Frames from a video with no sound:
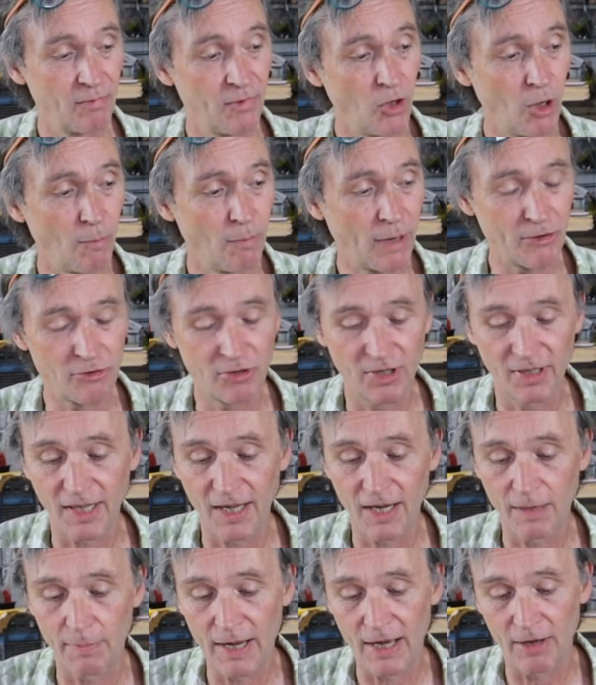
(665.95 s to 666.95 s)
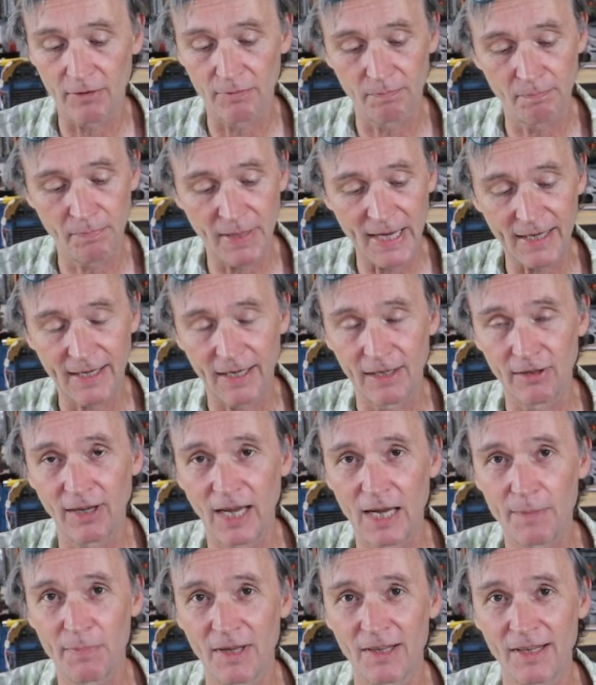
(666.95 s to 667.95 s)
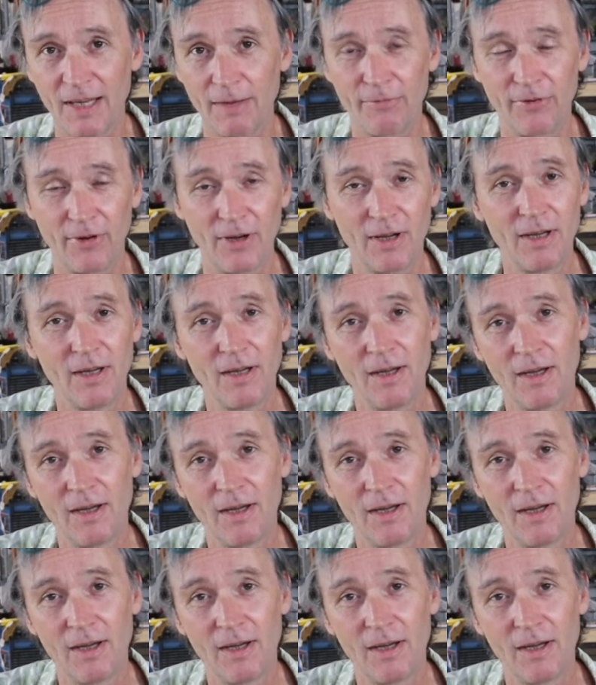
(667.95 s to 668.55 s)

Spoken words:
not much to say about packing tape except for